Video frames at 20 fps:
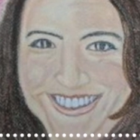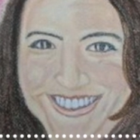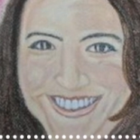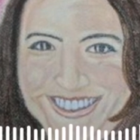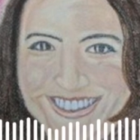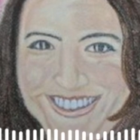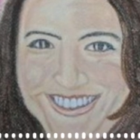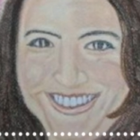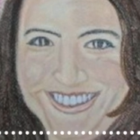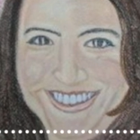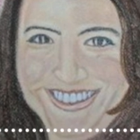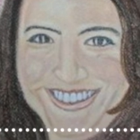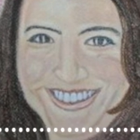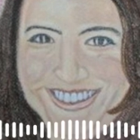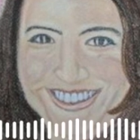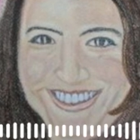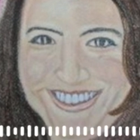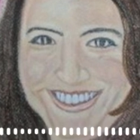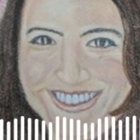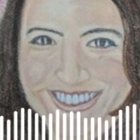But
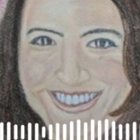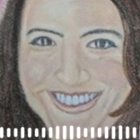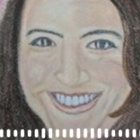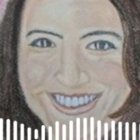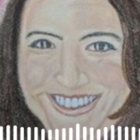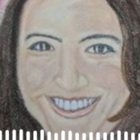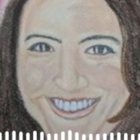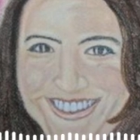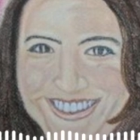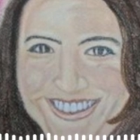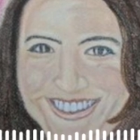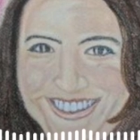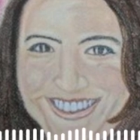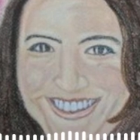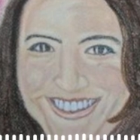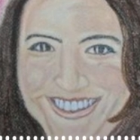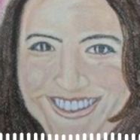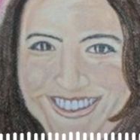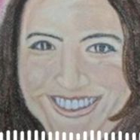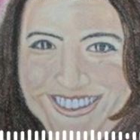even in my new
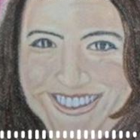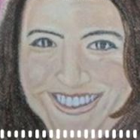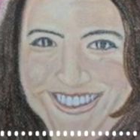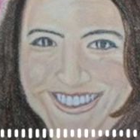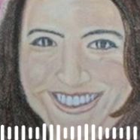house,